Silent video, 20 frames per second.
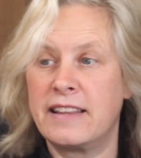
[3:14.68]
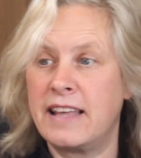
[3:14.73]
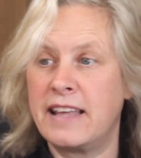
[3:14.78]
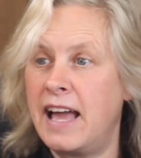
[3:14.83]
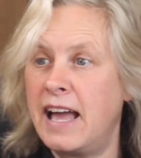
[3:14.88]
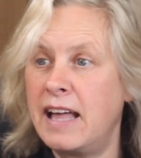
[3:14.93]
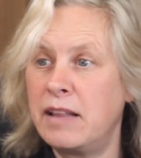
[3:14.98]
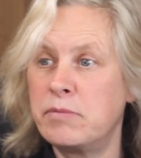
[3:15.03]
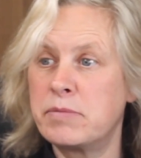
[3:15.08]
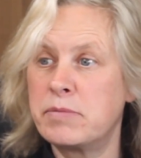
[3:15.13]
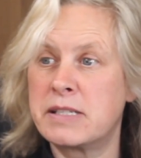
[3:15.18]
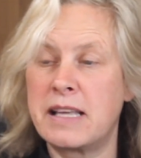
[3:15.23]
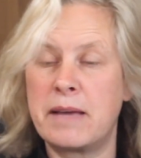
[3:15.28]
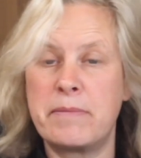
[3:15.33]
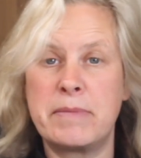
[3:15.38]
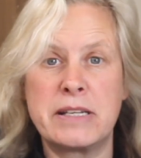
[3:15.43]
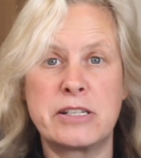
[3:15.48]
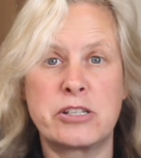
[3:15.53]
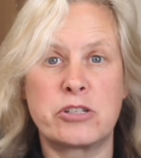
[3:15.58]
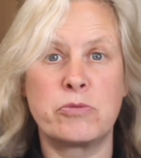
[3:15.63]
that helps
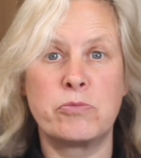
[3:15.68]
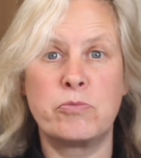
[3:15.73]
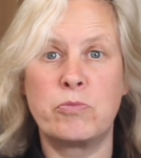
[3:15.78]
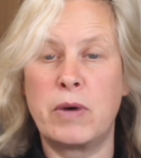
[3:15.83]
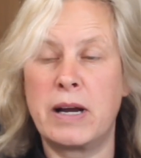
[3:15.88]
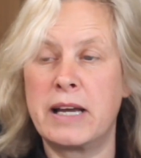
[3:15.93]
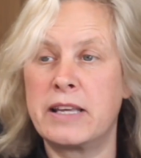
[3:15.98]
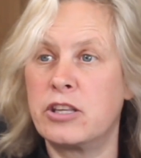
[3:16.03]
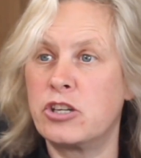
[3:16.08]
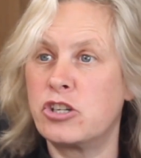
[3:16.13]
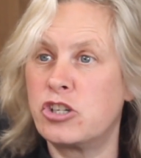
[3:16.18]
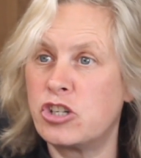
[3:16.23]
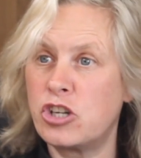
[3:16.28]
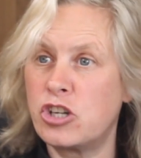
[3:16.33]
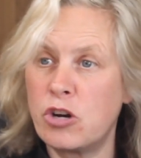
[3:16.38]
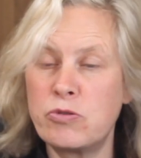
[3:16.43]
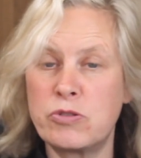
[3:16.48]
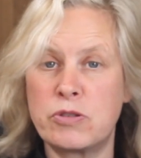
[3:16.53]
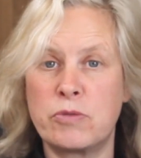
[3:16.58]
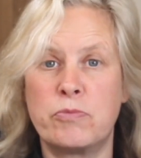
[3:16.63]
them in some way, that
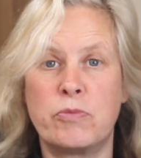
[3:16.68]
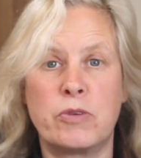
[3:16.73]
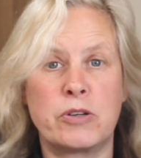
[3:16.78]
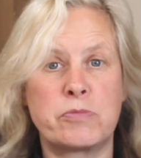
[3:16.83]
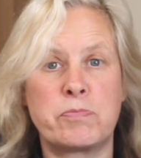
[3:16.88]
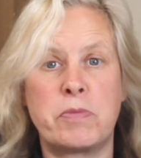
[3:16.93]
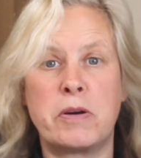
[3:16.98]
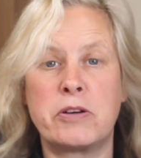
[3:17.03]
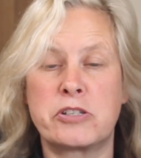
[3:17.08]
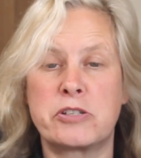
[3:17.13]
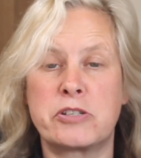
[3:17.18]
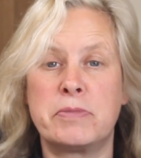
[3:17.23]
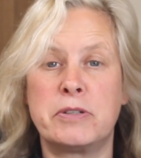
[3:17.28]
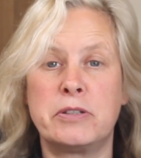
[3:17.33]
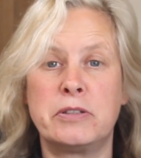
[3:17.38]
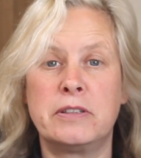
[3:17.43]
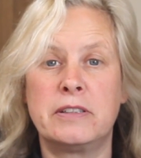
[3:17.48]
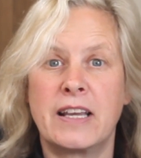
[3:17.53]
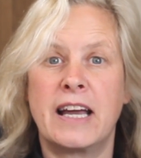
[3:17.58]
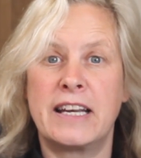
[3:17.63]
shows them what's
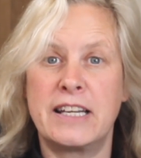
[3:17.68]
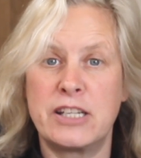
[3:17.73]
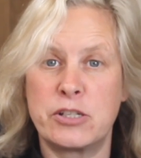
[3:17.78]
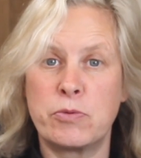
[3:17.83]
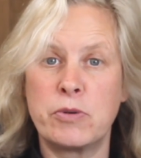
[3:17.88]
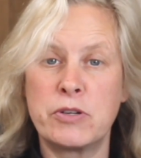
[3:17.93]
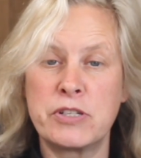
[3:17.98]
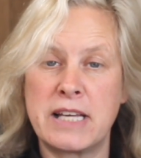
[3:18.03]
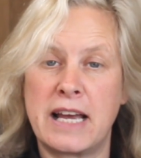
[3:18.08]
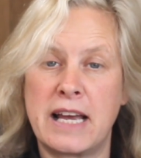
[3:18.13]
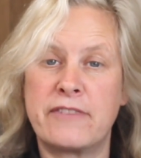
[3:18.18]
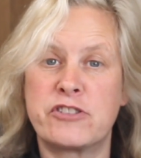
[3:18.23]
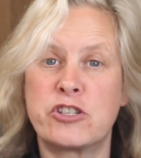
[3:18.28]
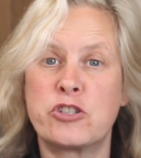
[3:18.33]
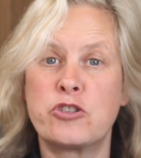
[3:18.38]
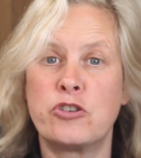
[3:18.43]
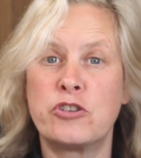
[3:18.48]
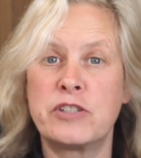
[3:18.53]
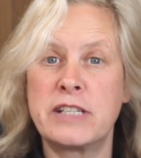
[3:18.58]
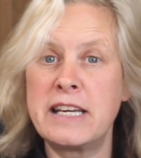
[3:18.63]
possible, and it's one to have
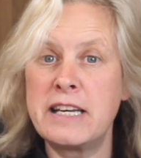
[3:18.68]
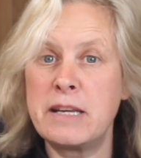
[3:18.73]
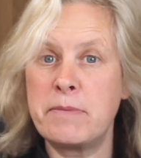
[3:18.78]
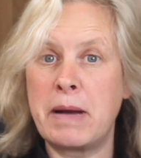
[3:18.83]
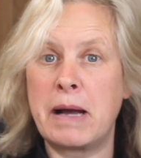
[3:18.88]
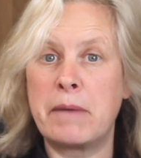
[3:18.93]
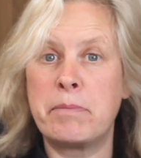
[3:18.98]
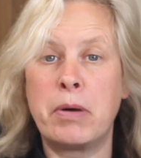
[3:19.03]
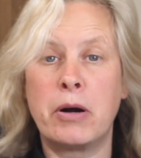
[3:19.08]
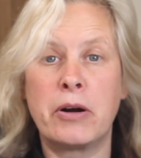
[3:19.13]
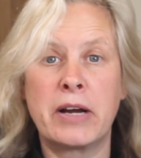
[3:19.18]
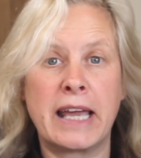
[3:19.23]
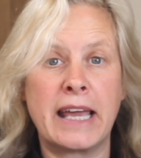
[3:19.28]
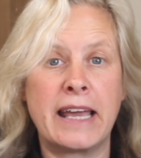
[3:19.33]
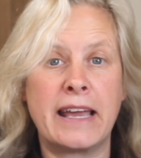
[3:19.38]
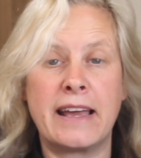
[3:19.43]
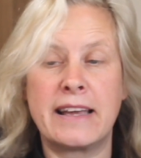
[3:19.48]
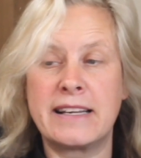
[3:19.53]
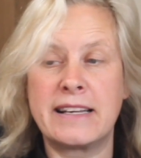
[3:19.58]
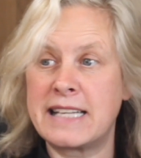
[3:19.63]
stored in your back
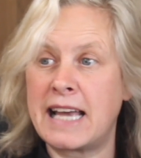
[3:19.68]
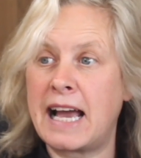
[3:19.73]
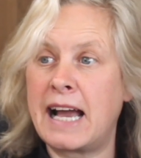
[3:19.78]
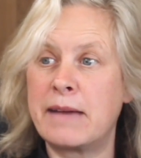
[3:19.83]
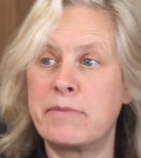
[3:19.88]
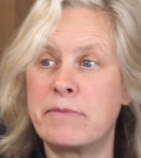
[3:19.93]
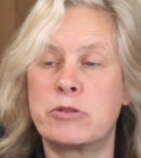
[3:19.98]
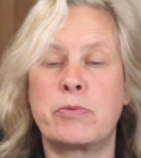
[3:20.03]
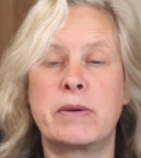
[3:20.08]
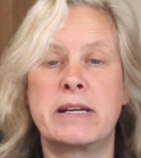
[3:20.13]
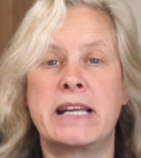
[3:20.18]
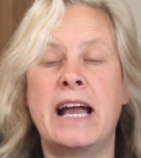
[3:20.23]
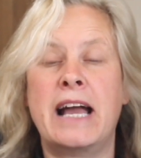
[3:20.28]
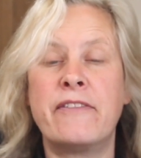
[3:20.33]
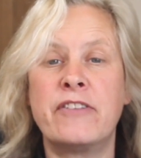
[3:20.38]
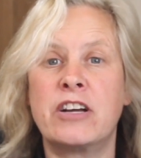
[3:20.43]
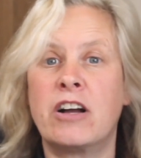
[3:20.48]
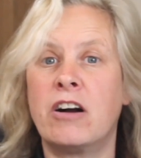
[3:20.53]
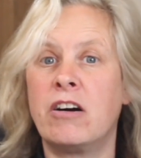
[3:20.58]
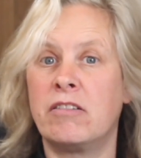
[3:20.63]
pocket at times when you
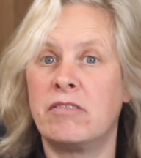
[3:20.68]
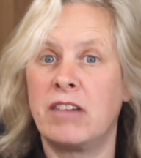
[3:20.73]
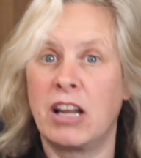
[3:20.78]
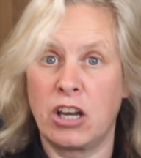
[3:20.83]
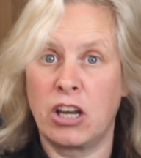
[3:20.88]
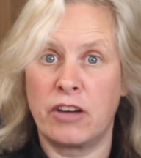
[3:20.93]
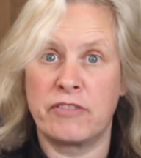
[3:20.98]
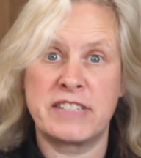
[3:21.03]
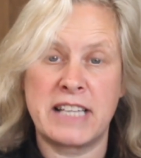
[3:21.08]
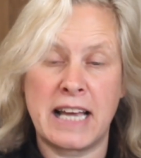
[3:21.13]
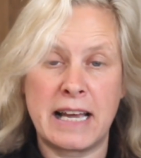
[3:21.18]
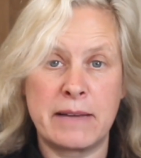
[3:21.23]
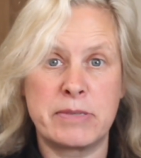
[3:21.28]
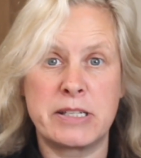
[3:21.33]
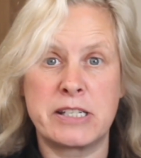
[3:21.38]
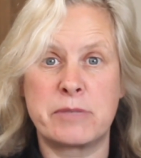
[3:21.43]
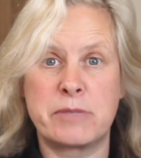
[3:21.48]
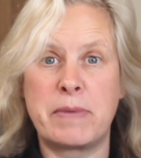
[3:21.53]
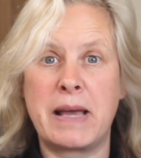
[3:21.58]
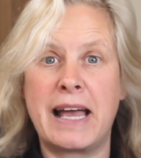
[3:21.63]
haven't got a lot have time
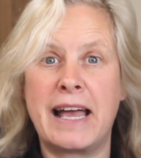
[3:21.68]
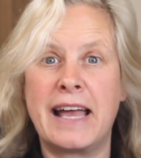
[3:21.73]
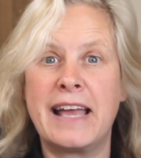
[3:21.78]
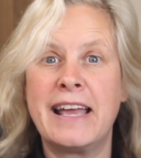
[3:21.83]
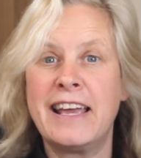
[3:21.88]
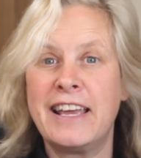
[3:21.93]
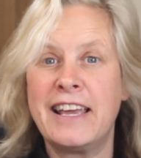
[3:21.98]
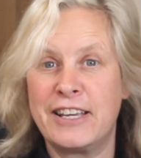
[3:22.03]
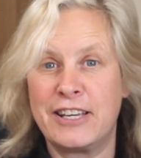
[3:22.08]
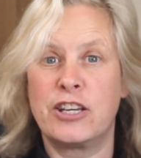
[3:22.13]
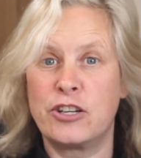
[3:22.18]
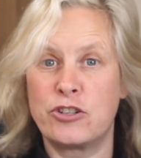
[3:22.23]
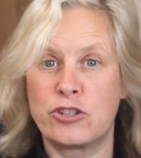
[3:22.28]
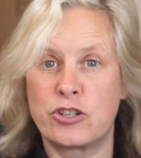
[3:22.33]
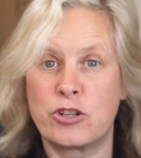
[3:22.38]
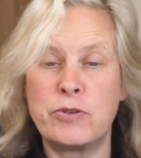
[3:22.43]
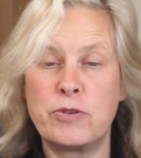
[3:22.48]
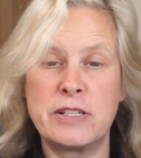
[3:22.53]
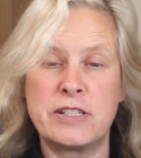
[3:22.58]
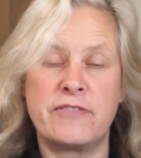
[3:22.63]
to spare, you can
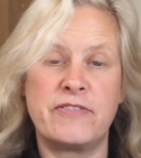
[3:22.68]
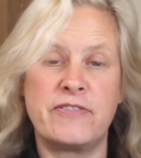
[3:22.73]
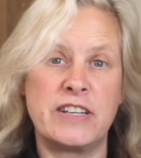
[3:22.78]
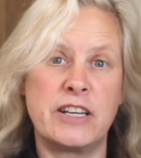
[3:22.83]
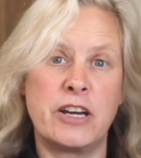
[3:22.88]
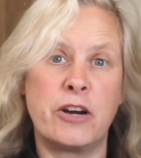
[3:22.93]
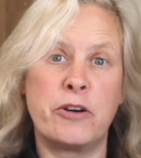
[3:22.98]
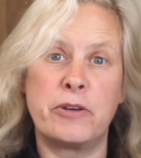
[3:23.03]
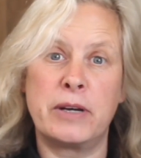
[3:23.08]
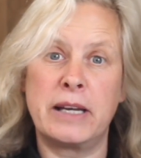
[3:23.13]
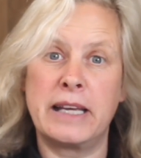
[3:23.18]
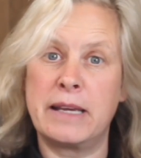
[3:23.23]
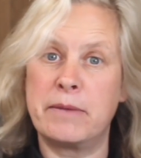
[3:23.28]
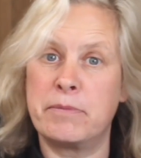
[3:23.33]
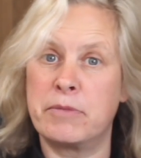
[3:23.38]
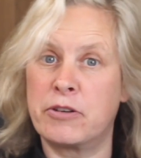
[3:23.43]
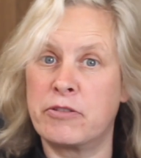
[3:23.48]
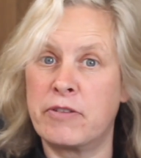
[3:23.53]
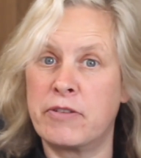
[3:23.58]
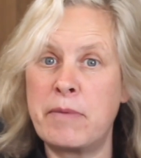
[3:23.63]
just go into Video
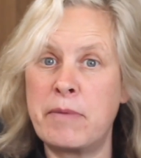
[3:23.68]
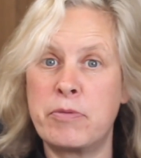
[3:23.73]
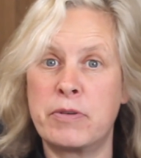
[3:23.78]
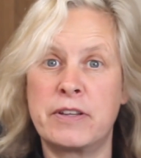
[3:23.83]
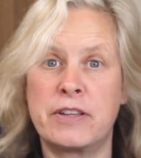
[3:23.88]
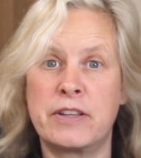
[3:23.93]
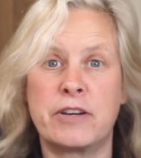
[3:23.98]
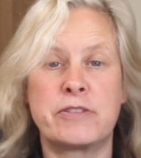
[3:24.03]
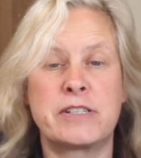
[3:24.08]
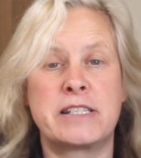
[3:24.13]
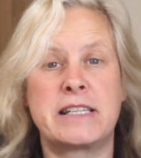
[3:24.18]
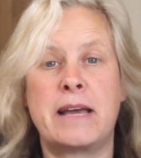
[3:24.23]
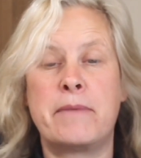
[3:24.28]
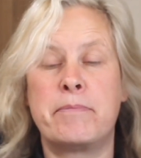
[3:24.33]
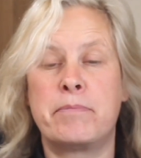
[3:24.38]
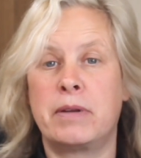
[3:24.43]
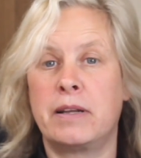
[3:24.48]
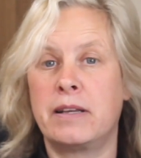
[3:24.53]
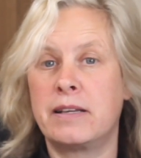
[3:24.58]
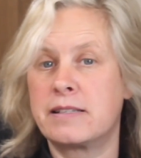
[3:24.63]
grab one of those
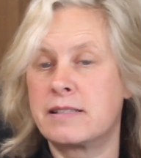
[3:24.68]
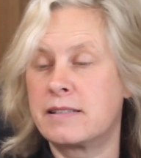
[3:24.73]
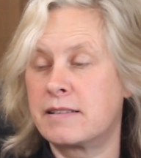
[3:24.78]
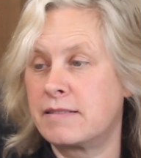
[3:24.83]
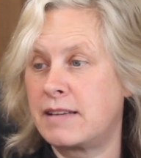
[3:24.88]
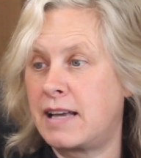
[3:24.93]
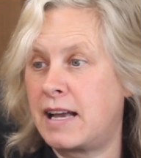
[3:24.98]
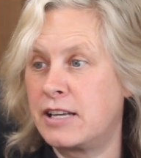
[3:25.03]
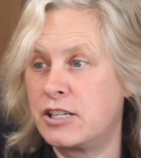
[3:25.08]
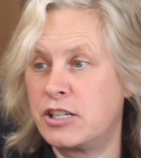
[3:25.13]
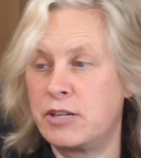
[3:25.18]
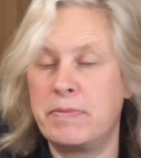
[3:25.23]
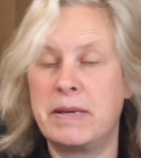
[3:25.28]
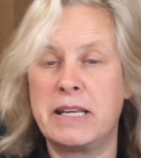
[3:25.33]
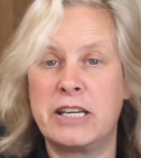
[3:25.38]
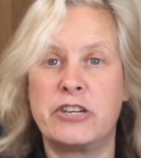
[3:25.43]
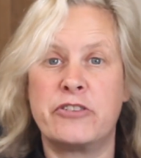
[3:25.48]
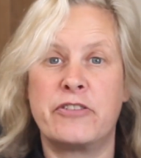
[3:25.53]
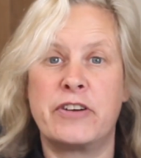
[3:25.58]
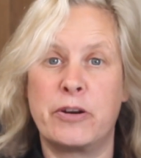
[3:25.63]
templates, add your
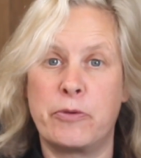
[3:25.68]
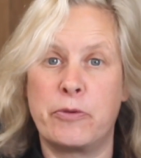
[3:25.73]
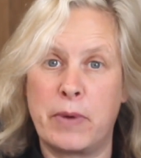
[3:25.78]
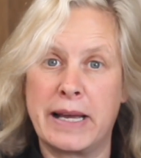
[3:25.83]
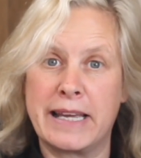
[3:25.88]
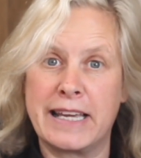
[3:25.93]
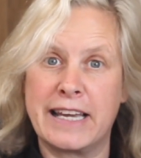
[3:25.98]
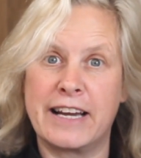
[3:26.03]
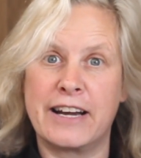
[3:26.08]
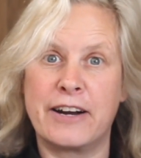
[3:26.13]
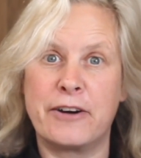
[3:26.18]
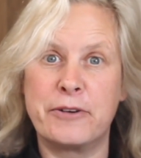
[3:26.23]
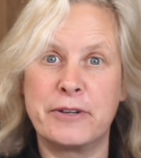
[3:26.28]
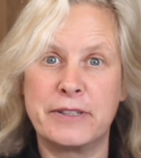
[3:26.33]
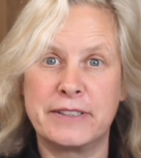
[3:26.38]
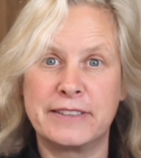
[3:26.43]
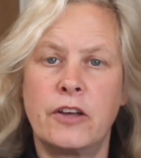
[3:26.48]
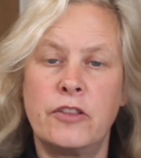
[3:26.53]
media, and away you go.